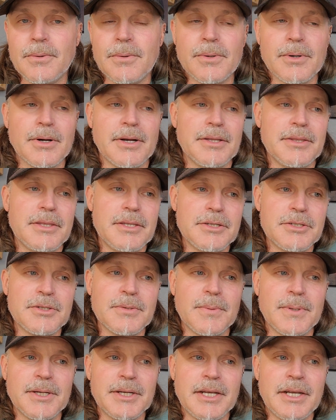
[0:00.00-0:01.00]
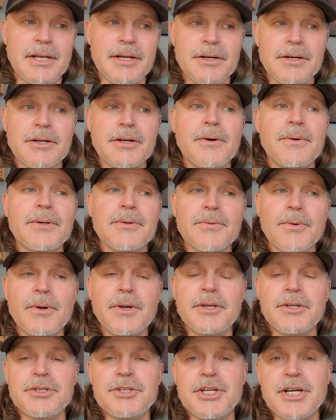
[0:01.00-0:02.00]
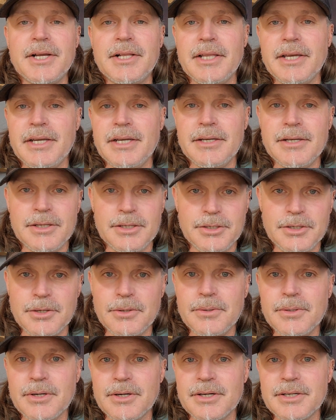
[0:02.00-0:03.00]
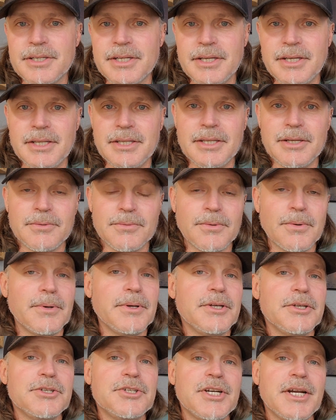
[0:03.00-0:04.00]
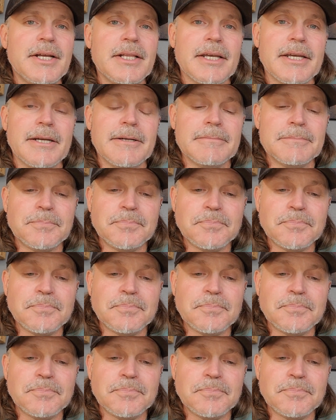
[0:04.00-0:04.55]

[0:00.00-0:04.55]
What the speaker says: Or on this one here, going royal jelly, yogurt, and then royal jelly.